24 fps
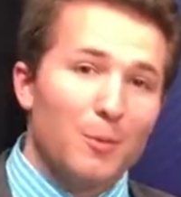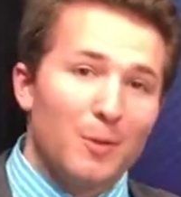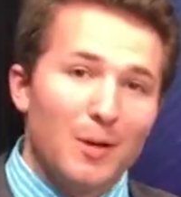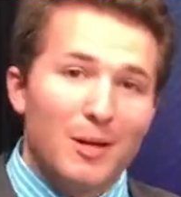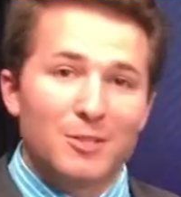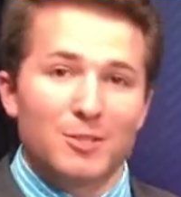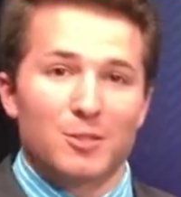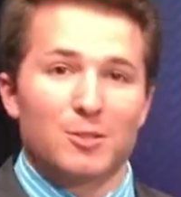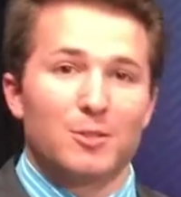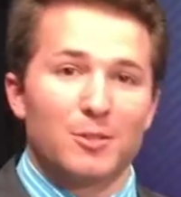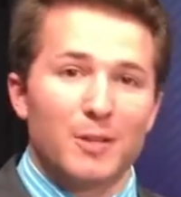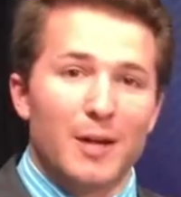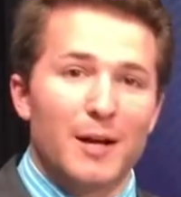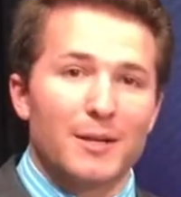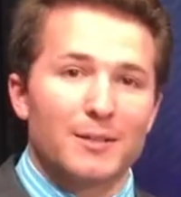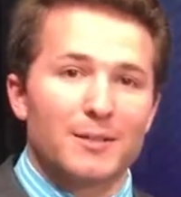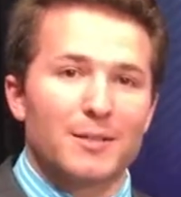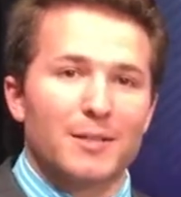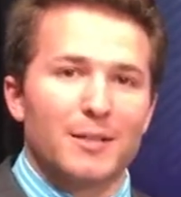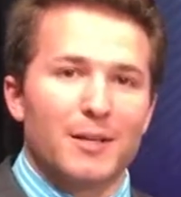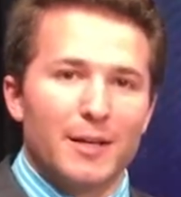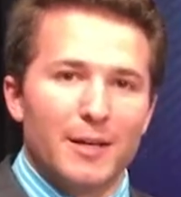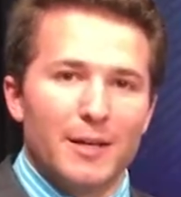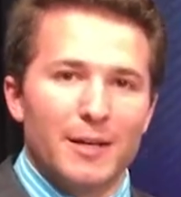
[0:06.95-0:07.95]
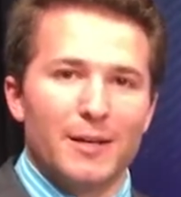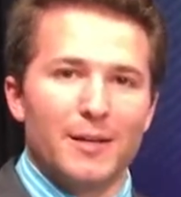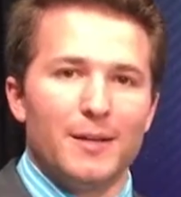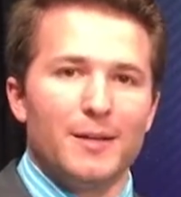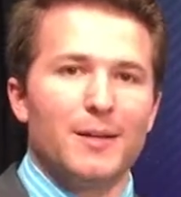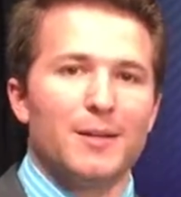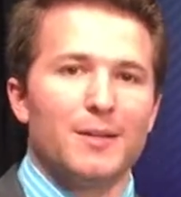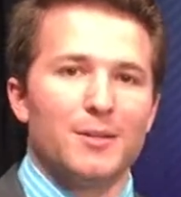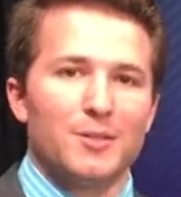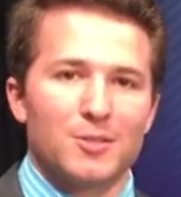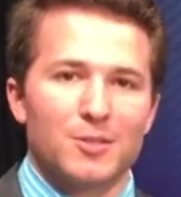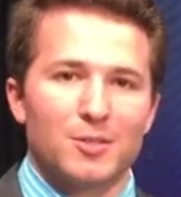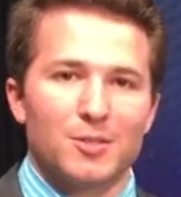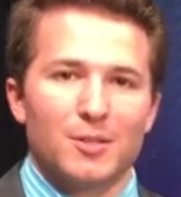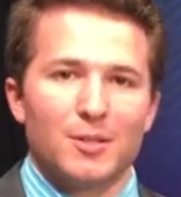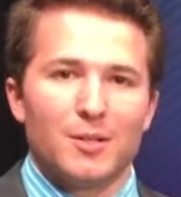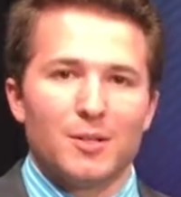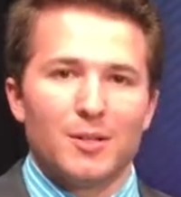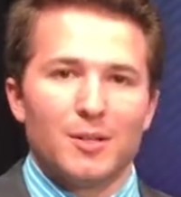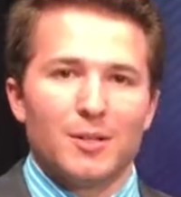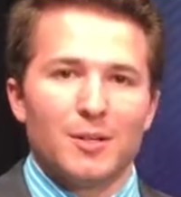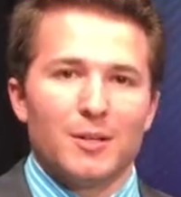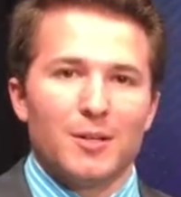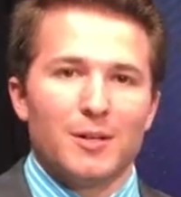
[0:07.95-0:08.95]
Well, that's correct. It is.
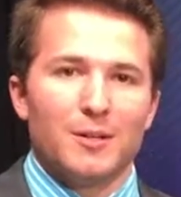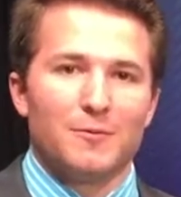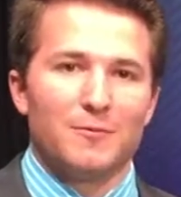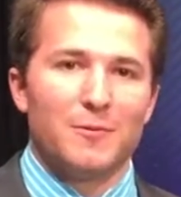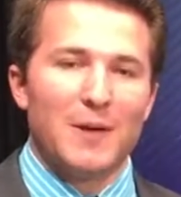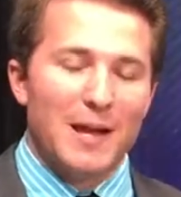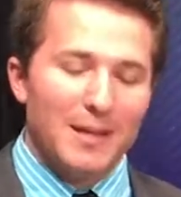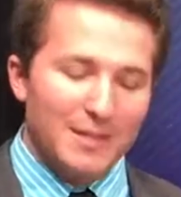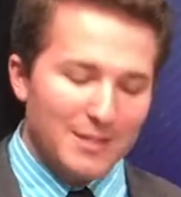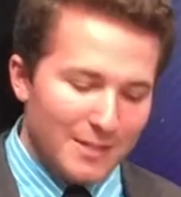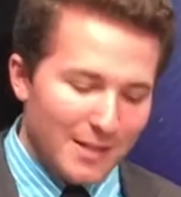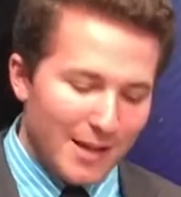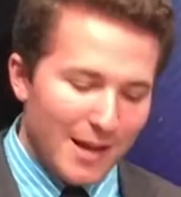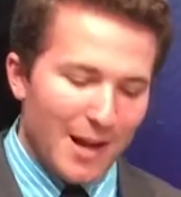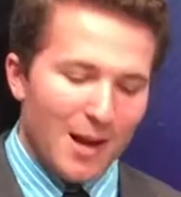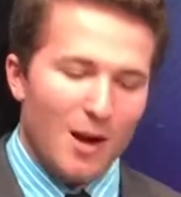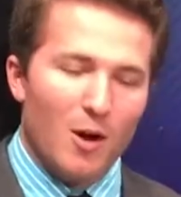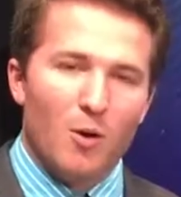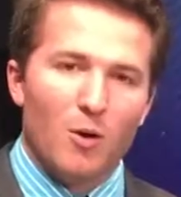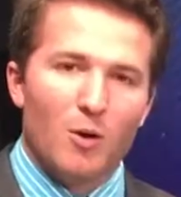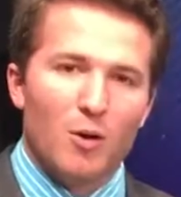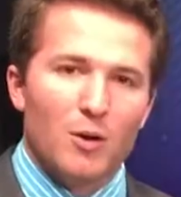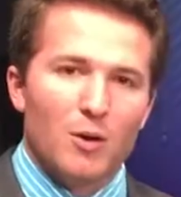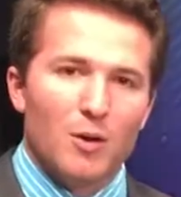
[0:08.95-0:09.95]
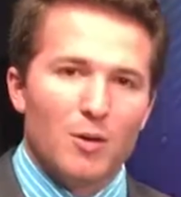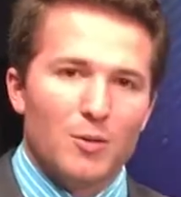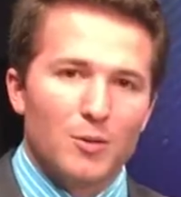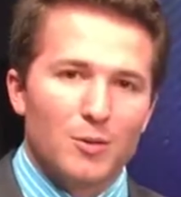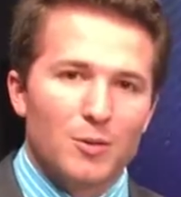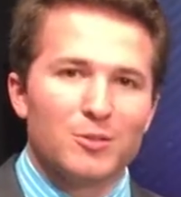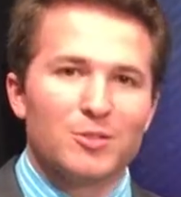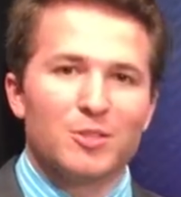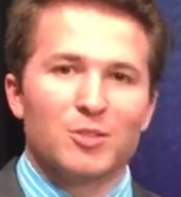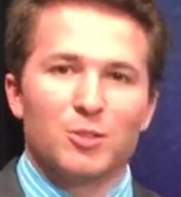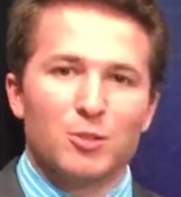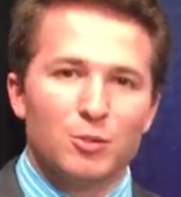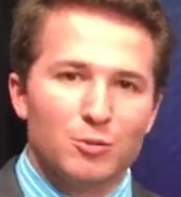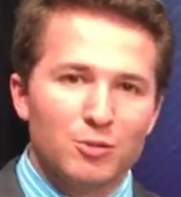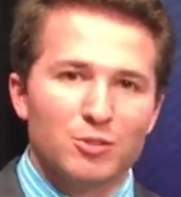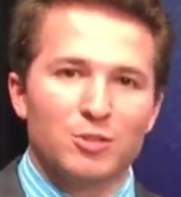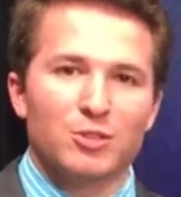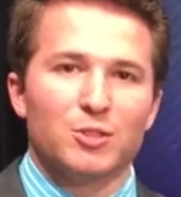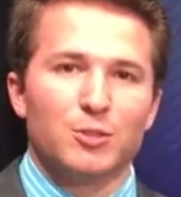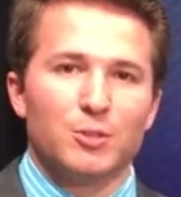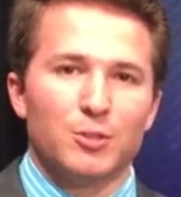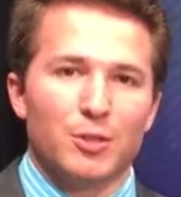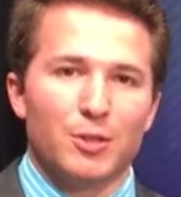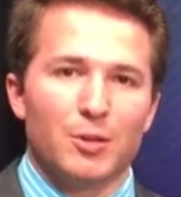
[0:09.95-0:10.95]
In fact, now there's a new
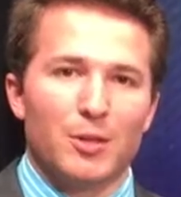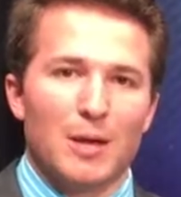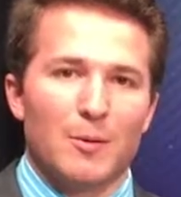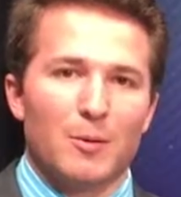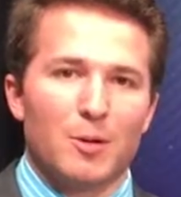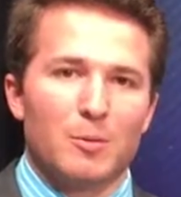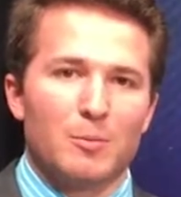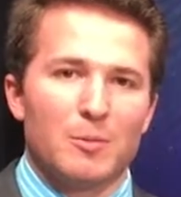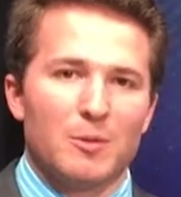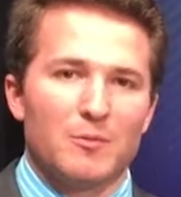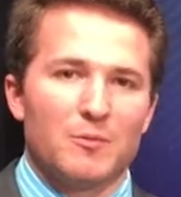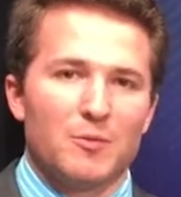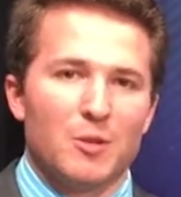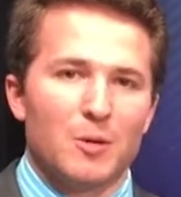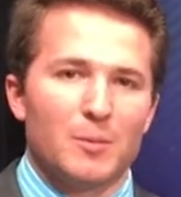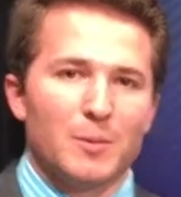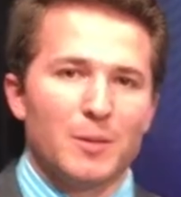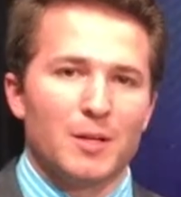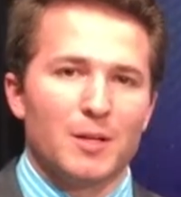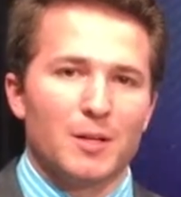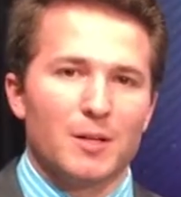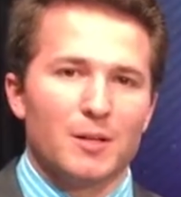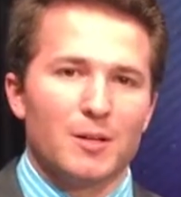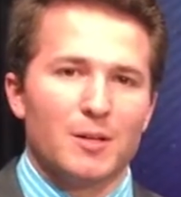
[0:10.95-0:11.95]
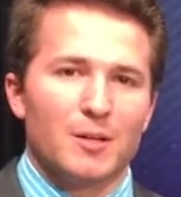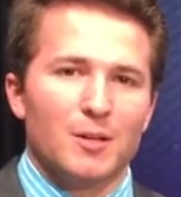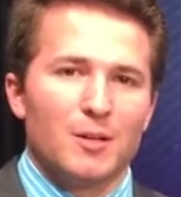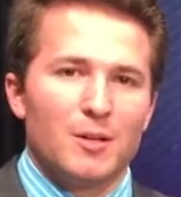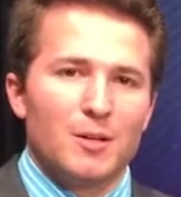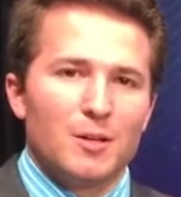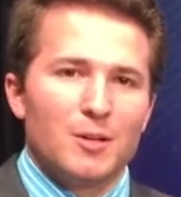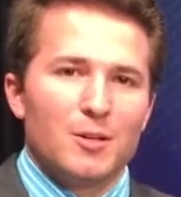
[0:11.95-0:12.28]
studio that we're going to be filming in.